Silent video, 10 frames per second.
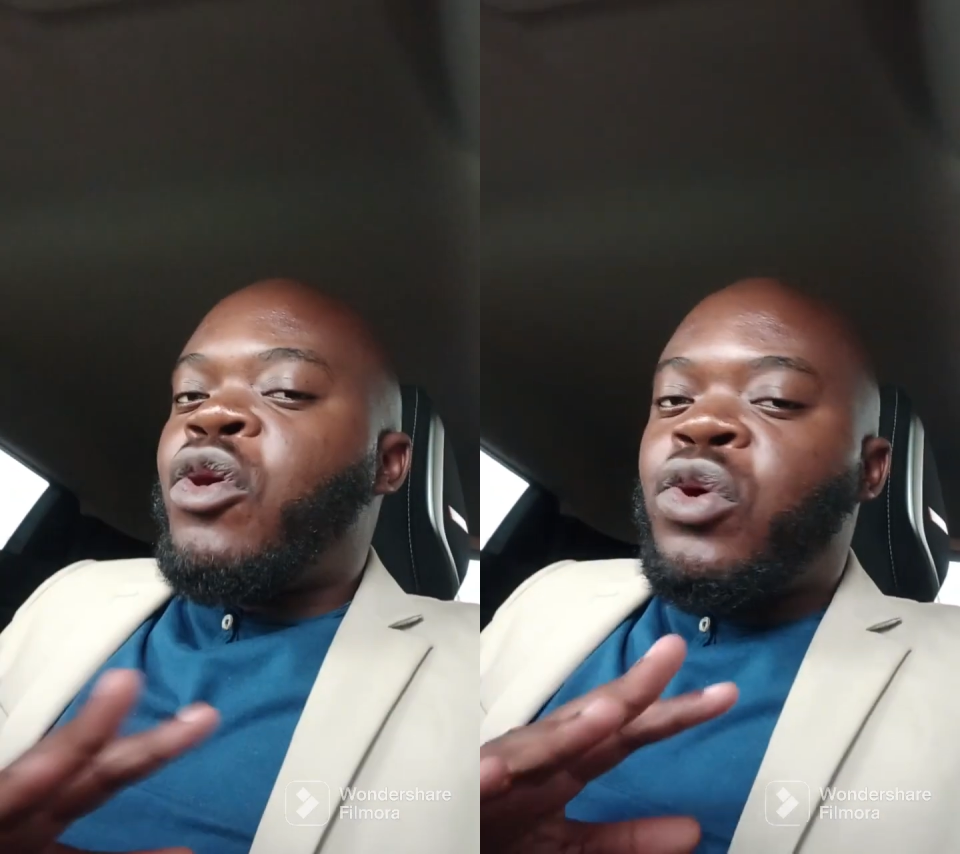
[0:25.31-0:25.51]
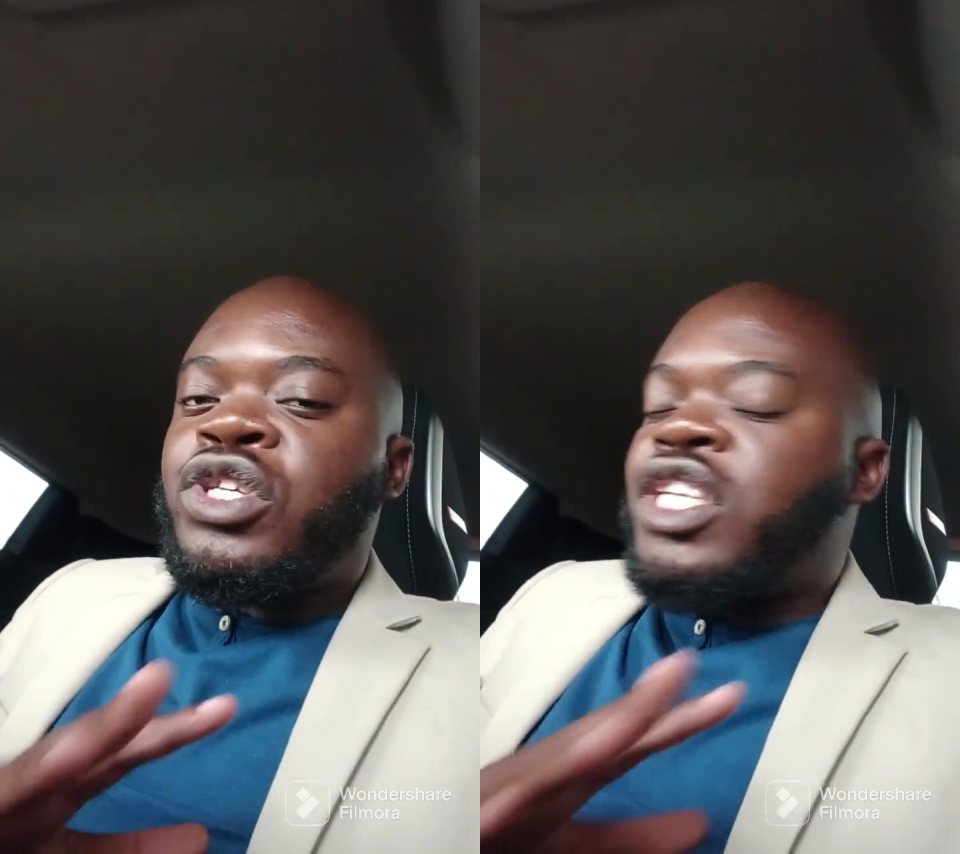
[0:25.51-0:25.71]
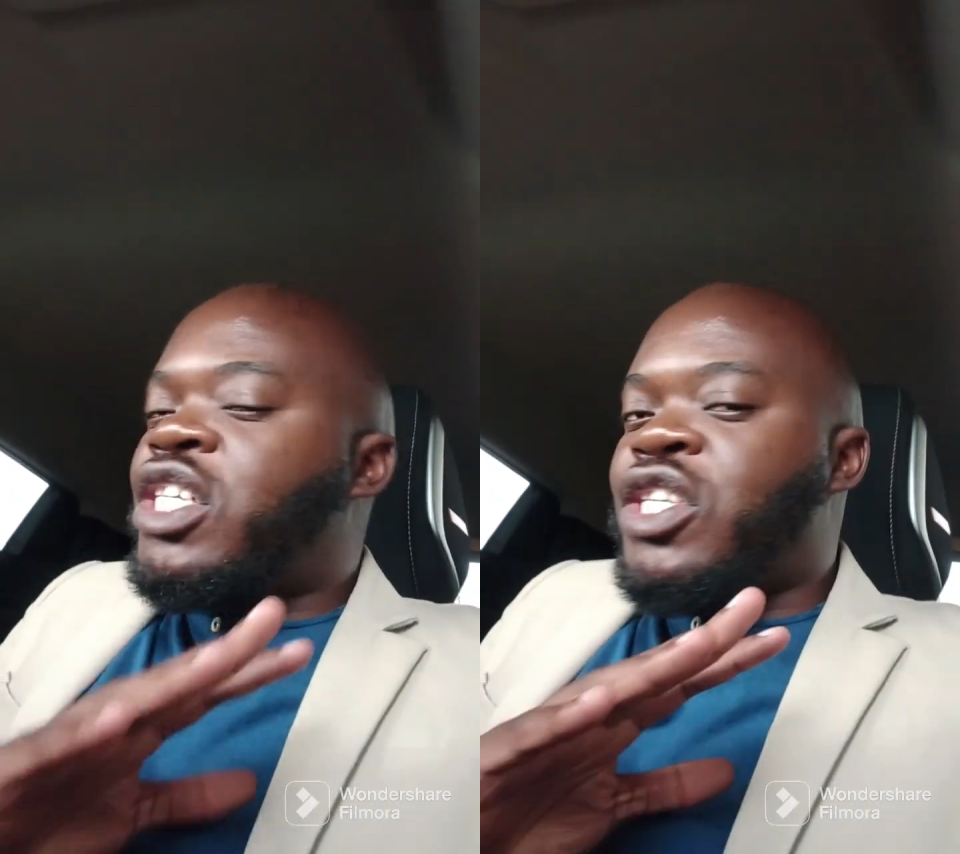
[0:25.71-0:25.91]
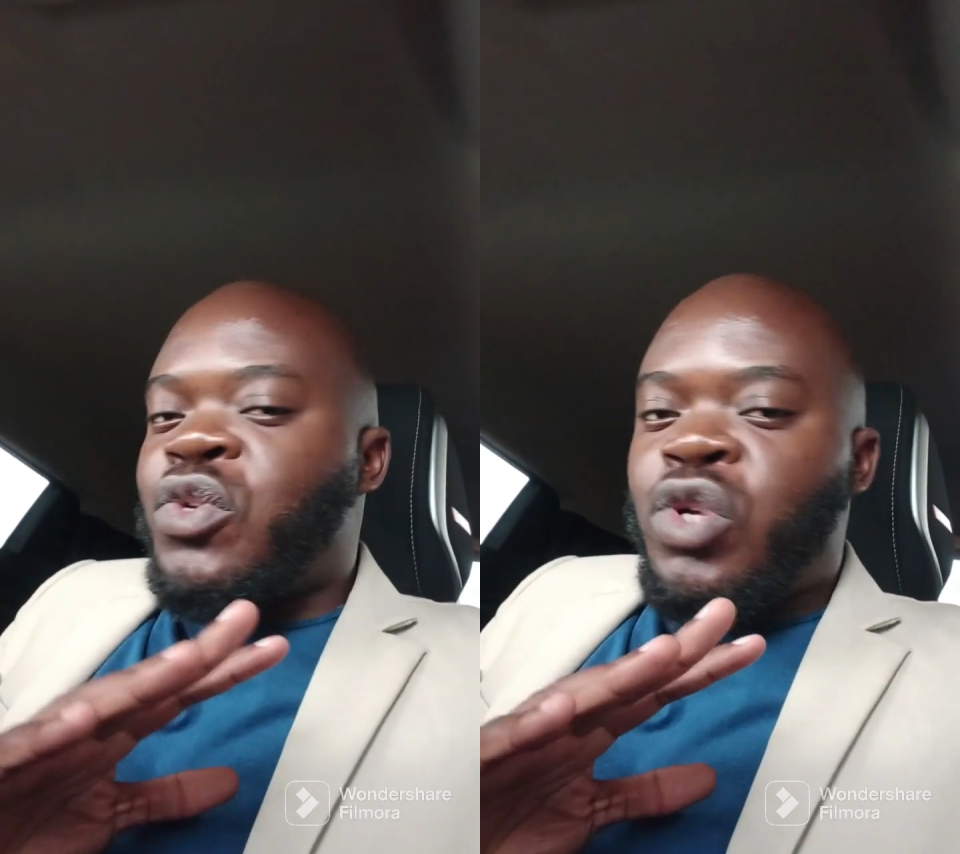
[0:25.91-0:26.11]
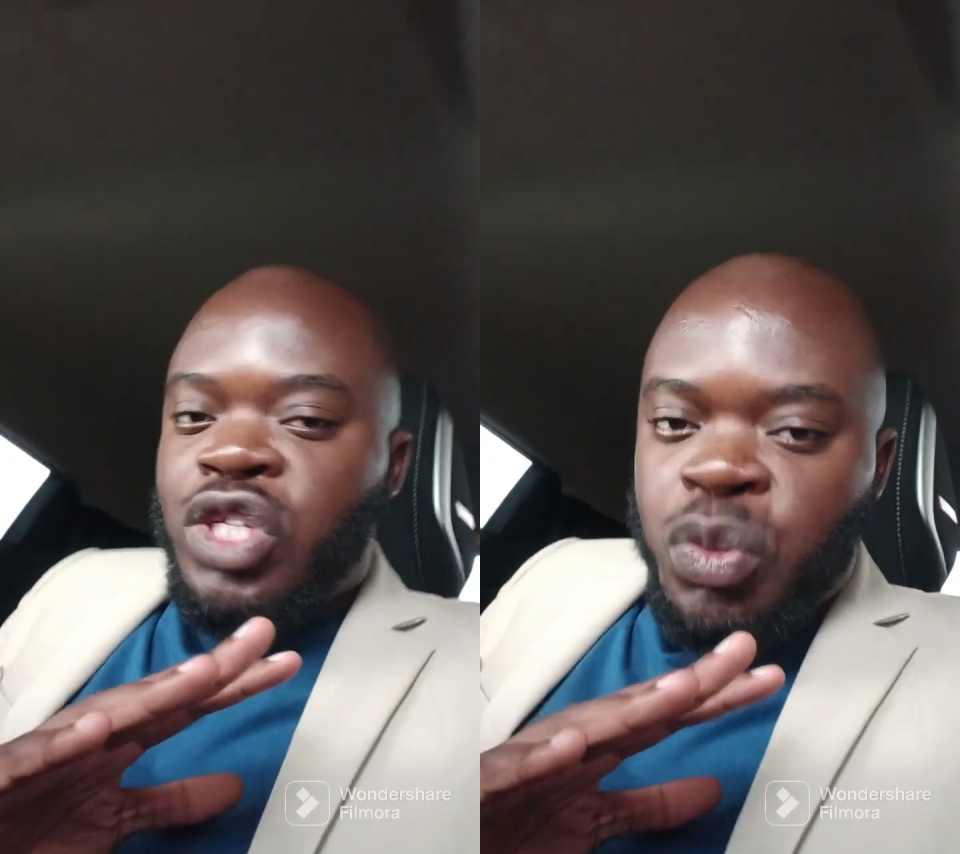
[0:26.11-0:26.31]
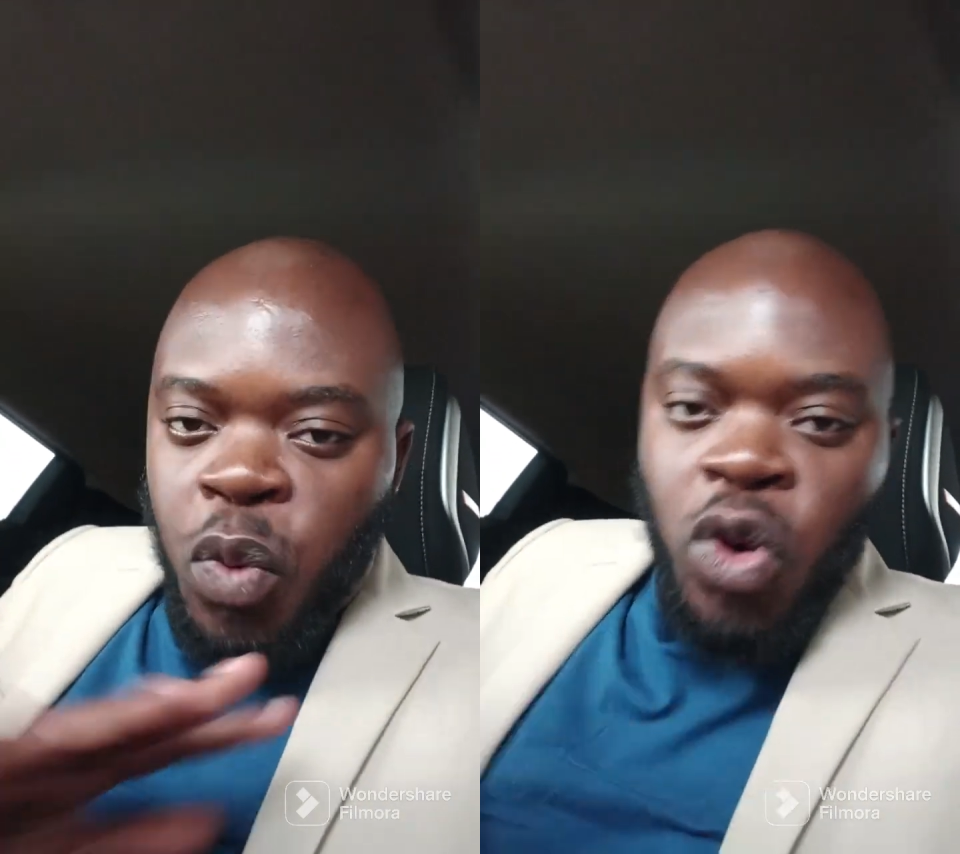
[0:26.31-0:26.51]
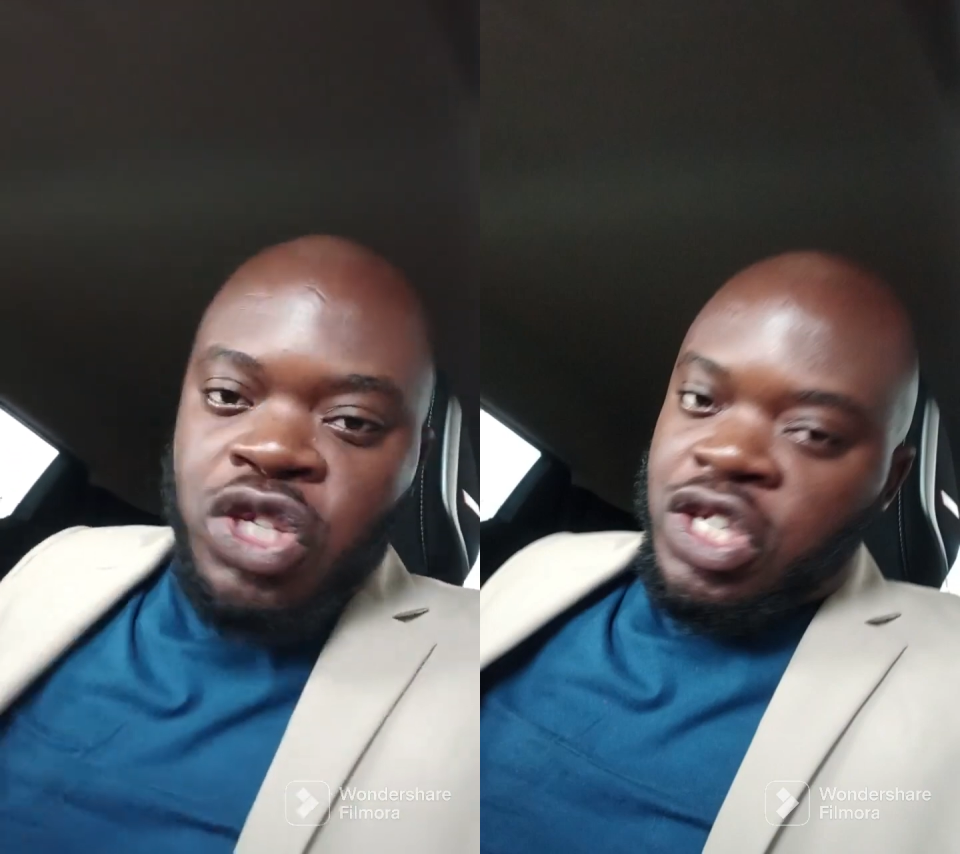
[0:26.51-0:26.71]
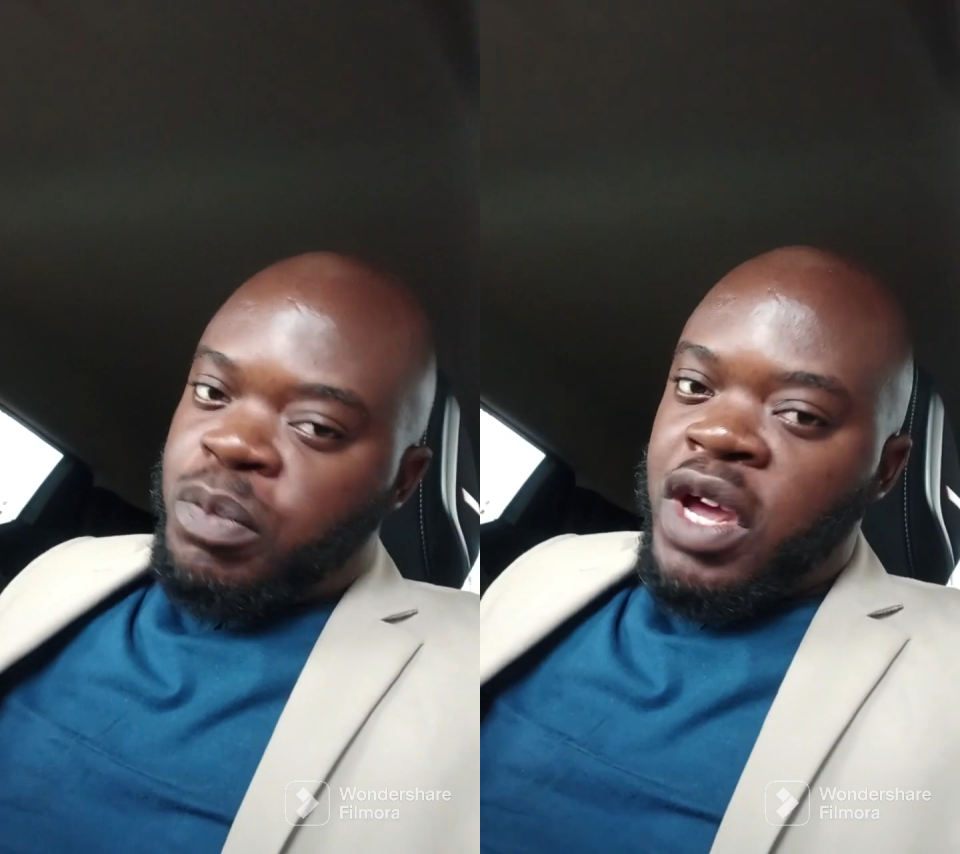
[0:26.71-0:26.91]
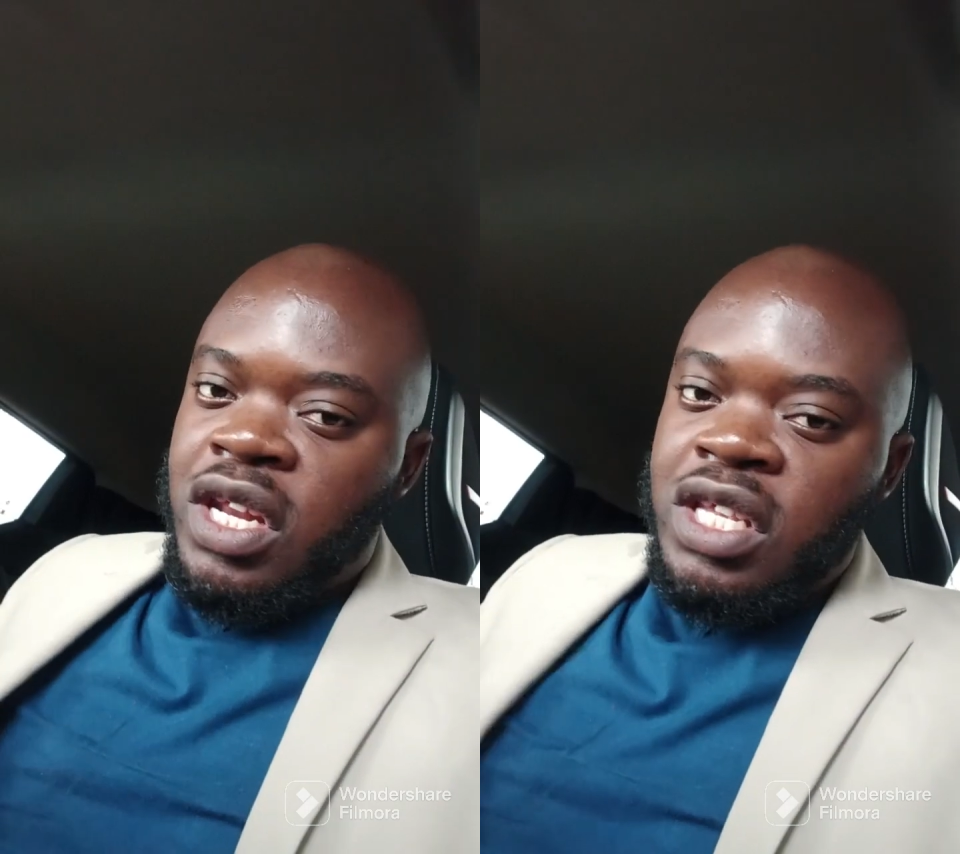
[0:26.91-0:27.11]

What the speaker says: because this is not sponsored by